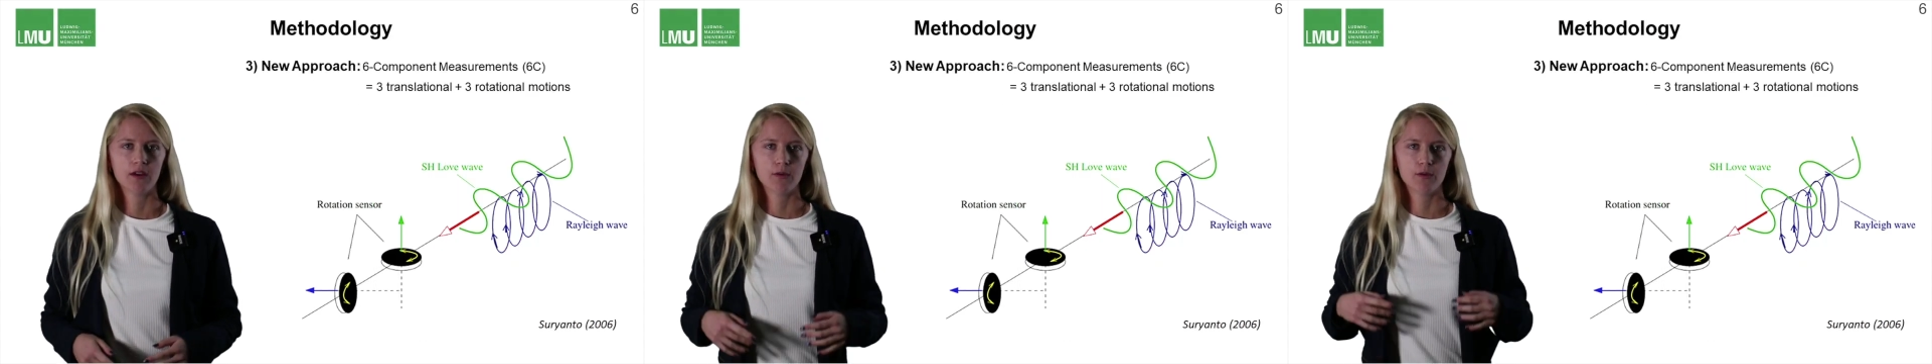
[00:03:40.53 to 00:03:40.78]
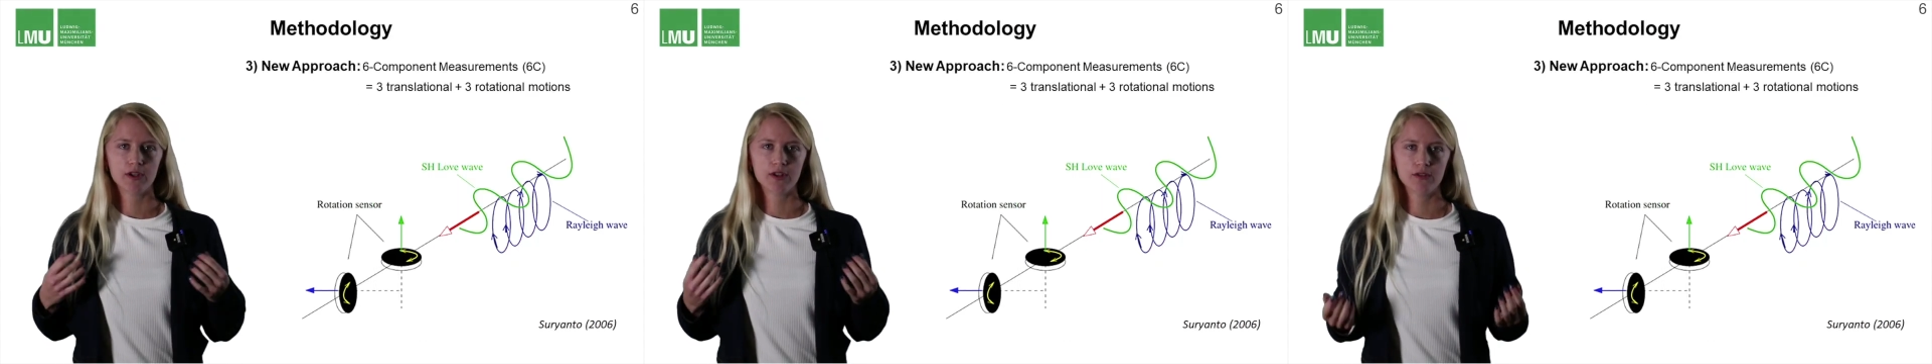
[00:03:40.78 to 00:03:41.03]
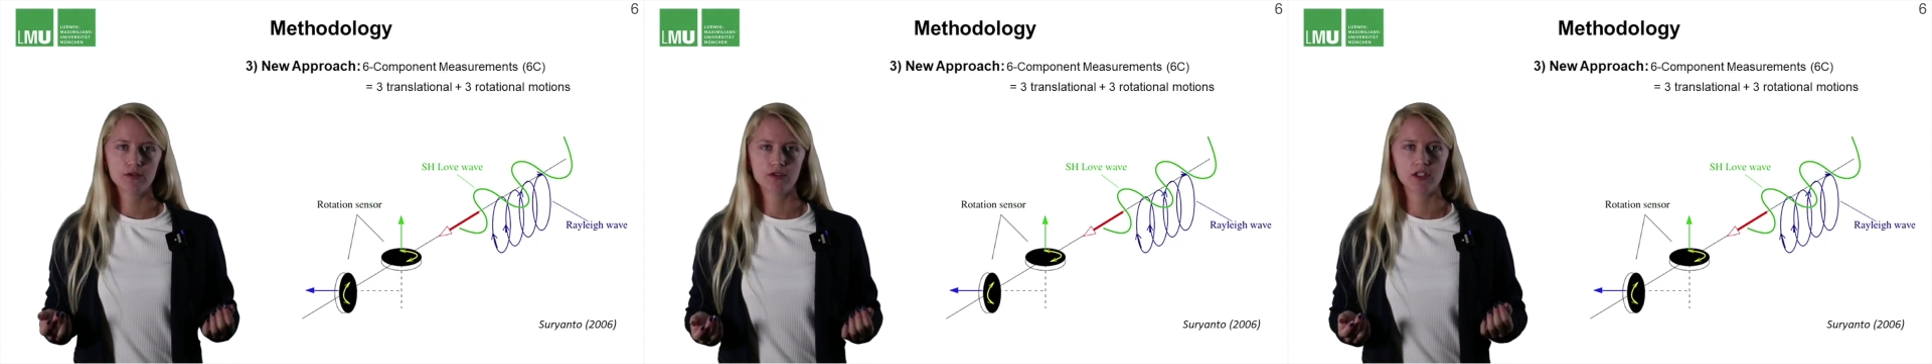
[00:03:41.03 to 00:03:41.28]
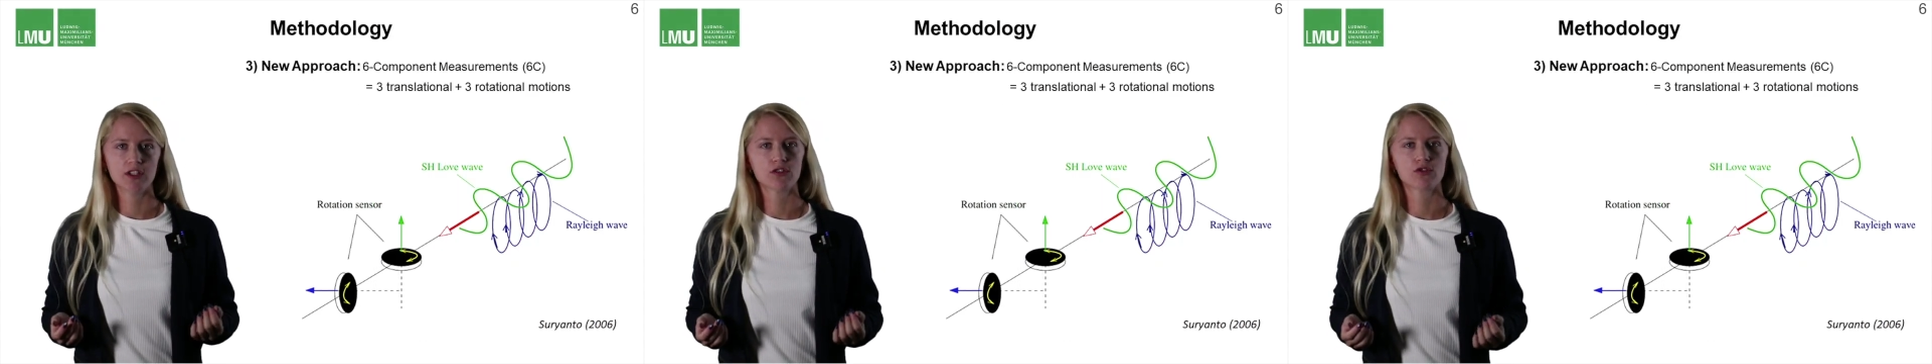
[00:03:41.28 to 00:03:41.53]
We're
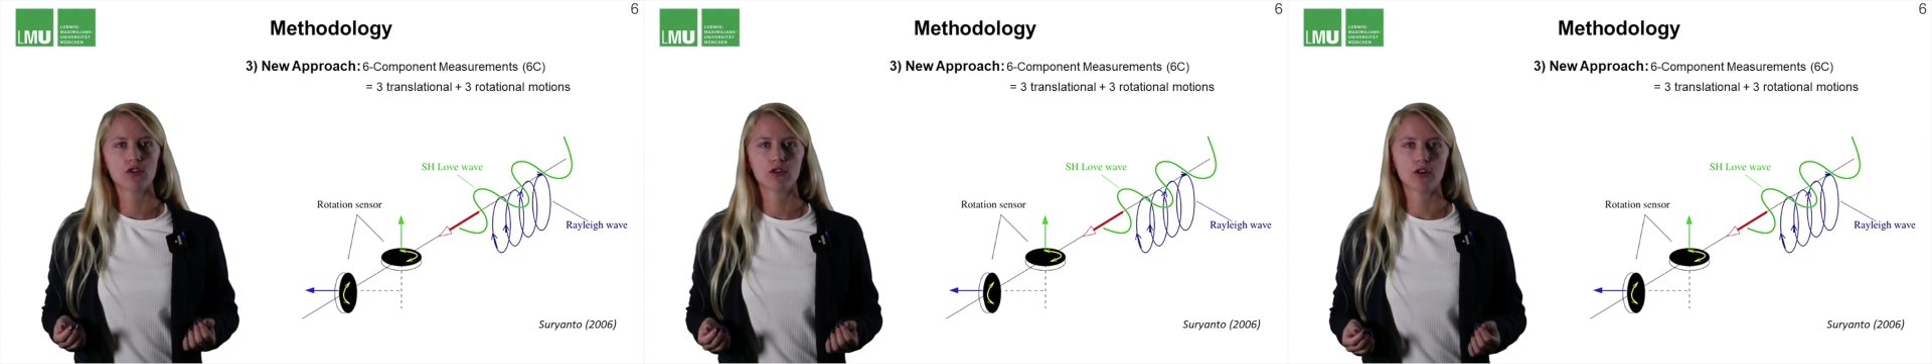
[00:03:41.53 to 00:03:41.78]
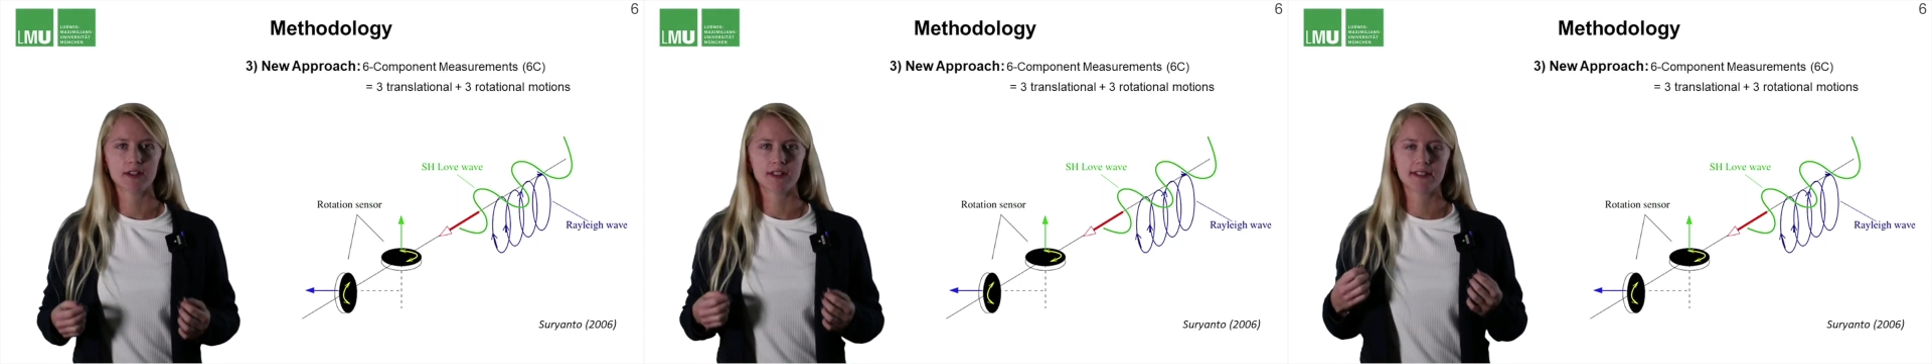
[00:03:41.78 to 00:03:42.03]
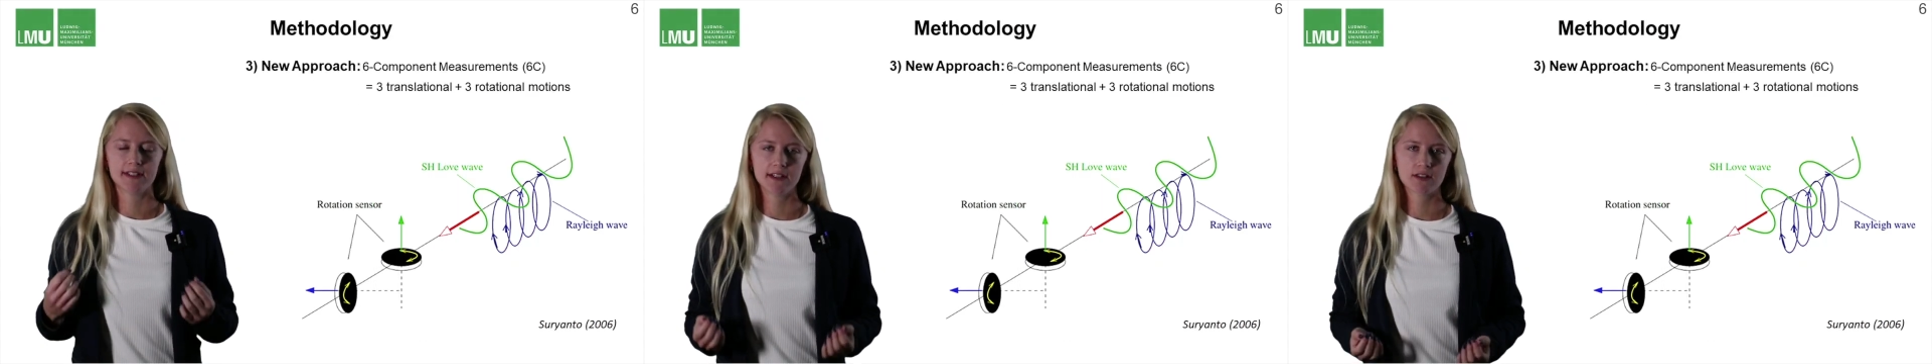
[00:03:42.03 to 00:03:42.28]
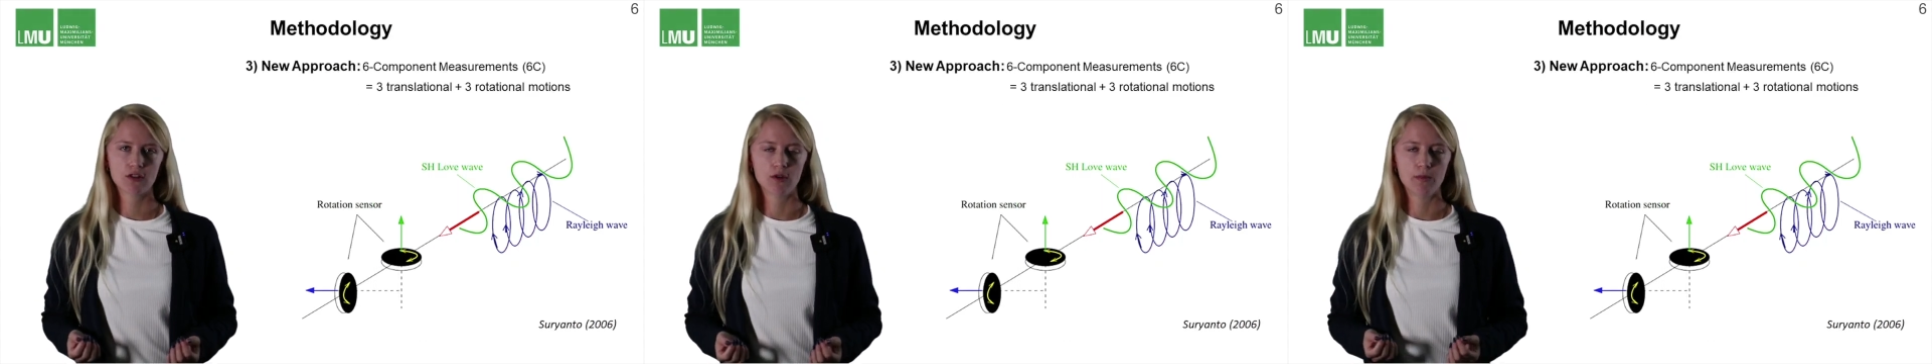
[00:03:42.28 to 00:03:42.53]
using so-called
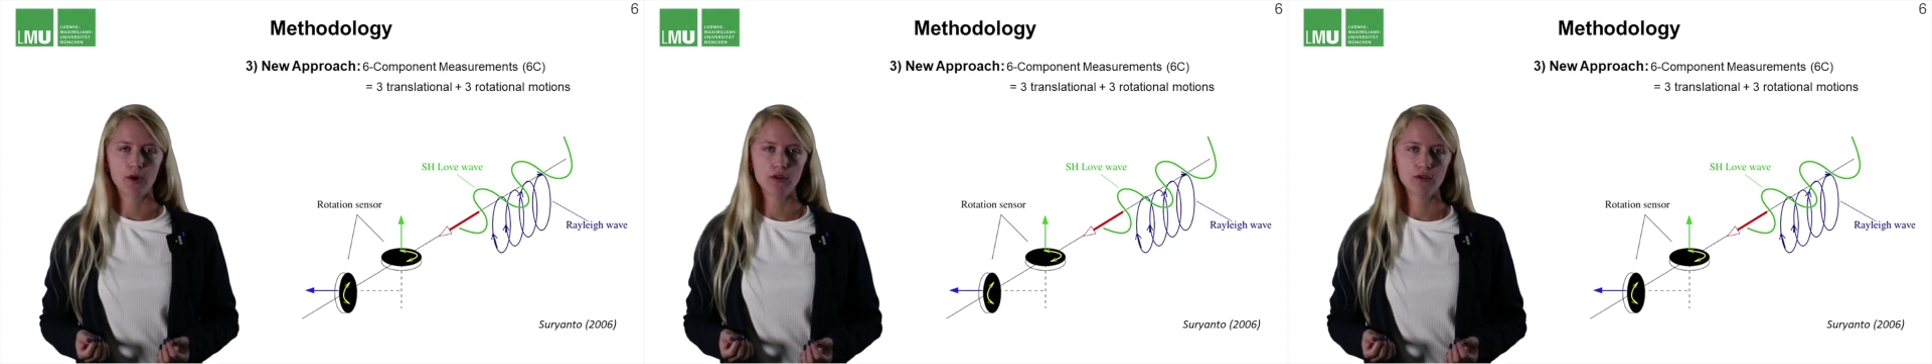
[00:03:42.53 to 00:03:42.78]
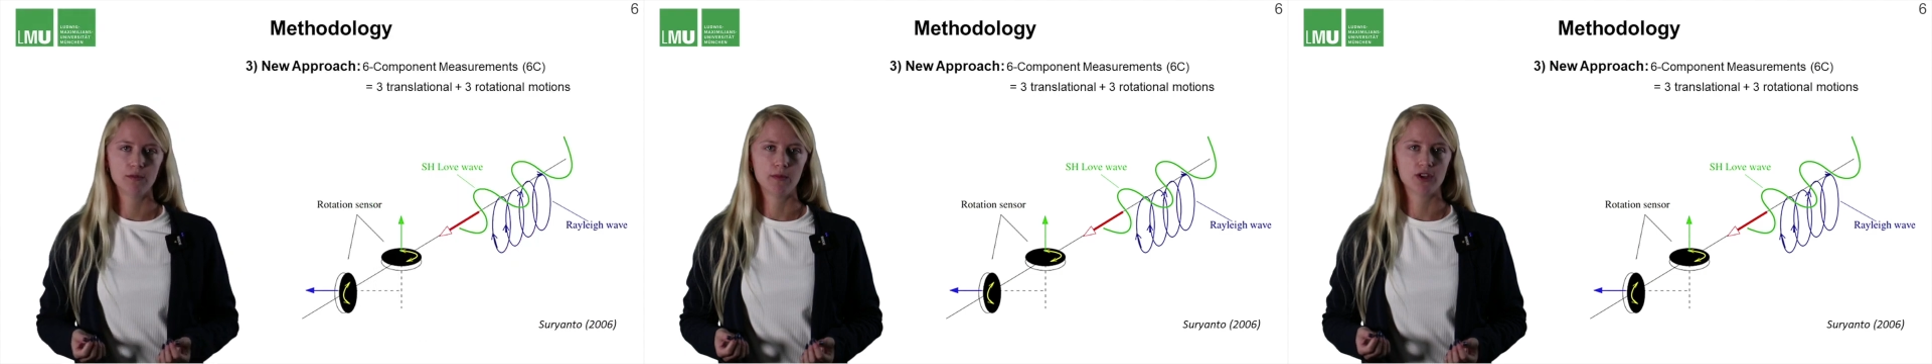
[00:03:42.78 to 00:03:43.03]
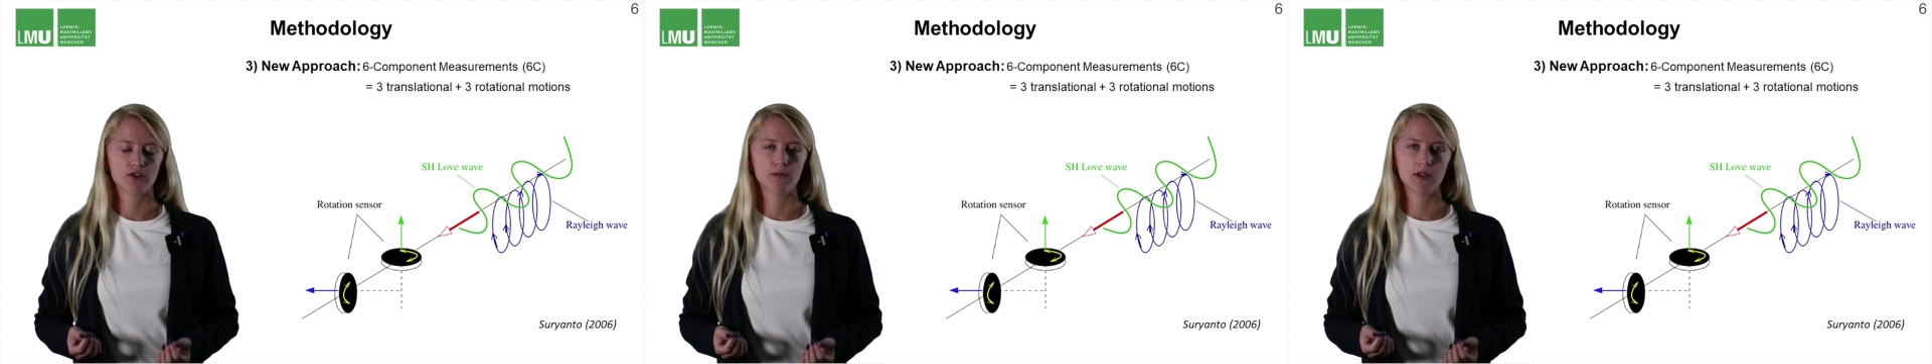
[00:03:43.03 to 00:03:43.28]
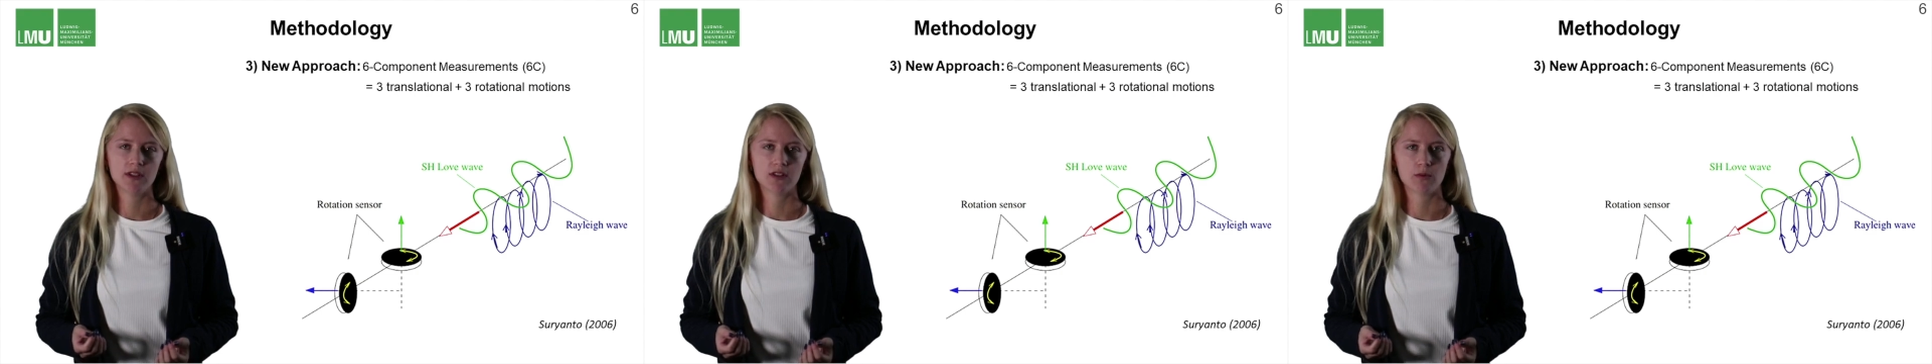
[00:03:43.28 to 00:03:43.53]
6-component
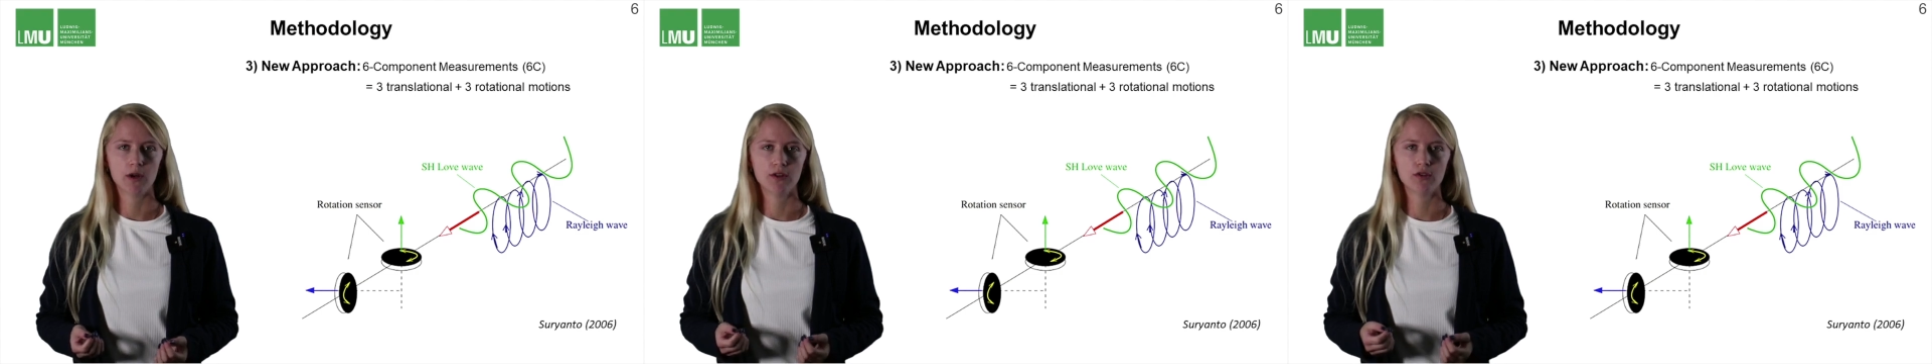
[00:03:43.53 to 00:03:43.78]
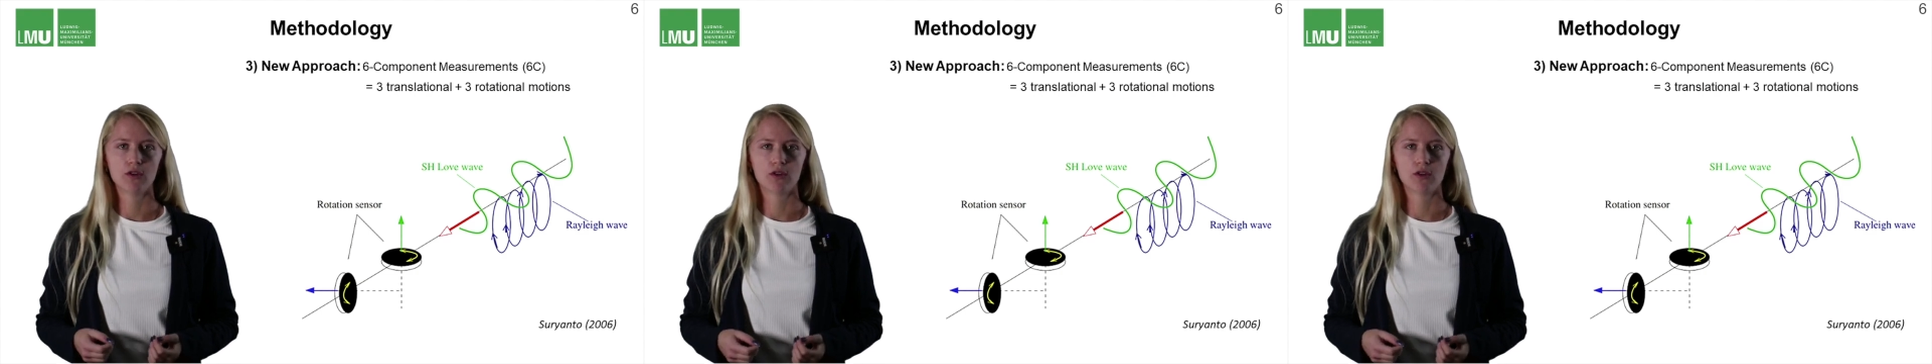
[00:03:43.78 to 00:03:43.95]
measurements where you